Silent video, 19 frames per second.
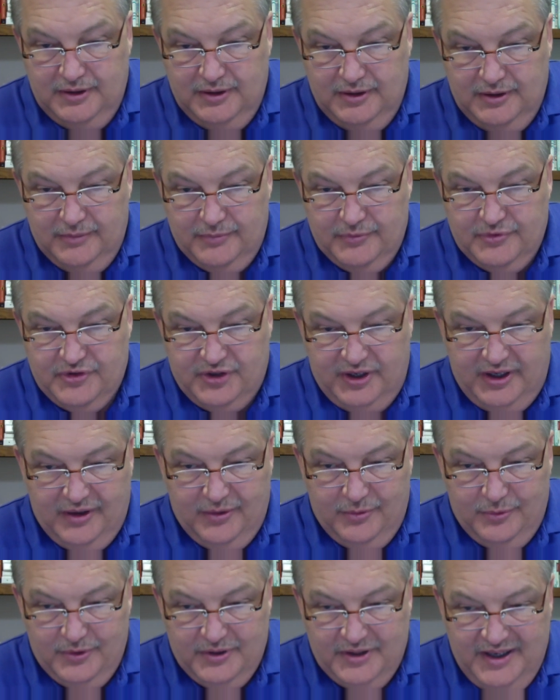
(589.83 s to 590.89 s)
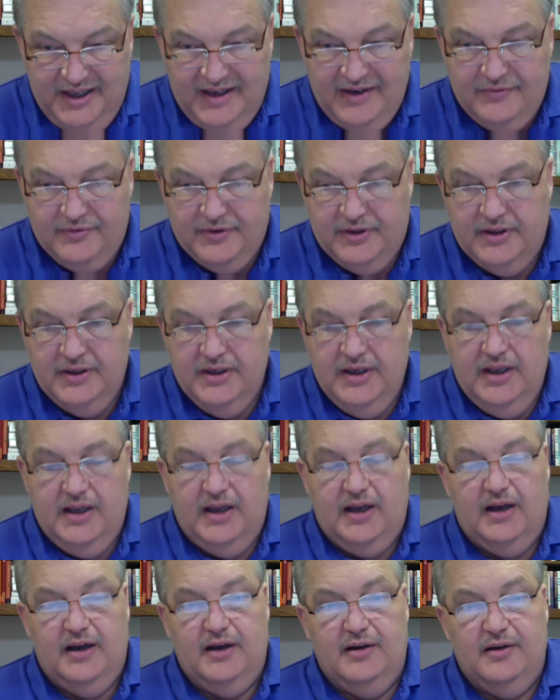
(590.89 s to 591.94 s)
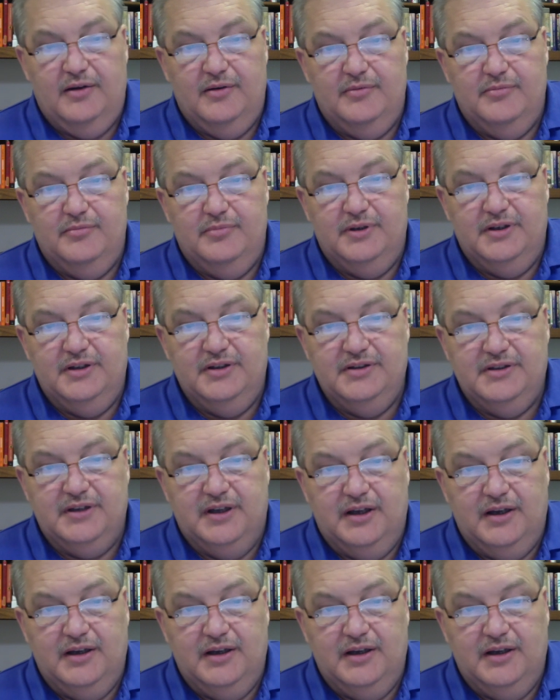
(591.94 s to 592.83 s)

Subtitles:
upset with David, but